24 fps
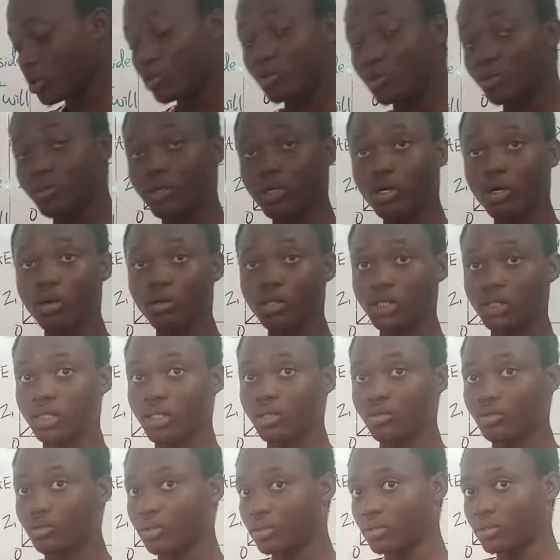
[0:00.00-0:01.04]
It could be called
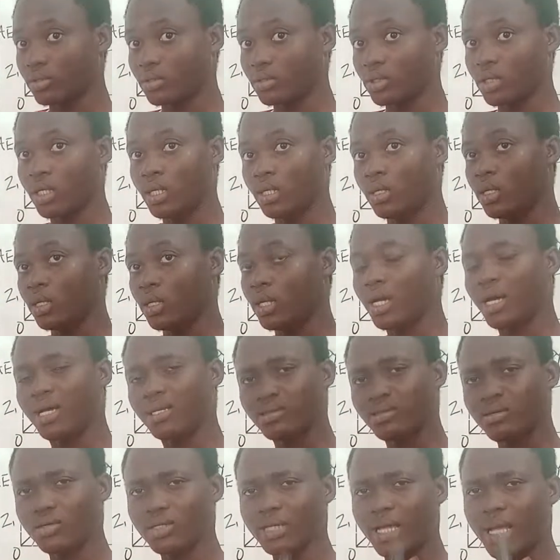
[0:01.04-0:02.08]
sales.
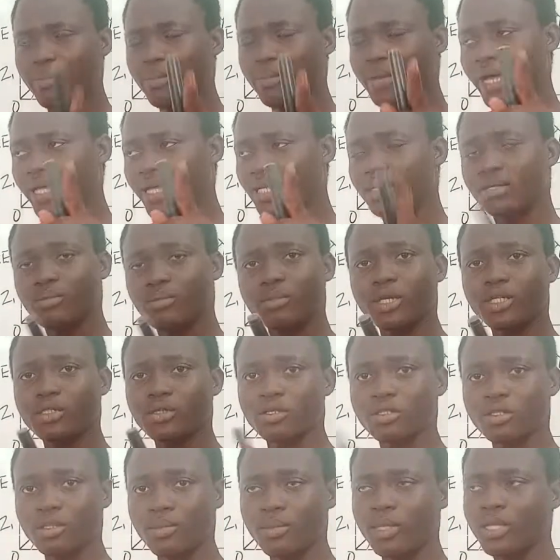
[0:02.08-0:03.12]
And okay, I didn't
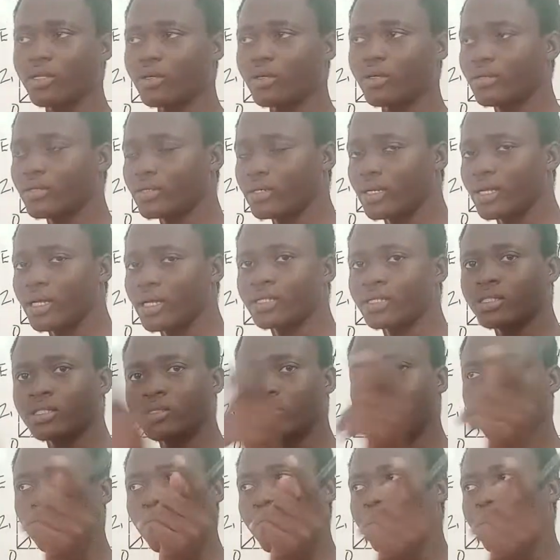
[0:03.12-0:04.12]
mention something in the other class.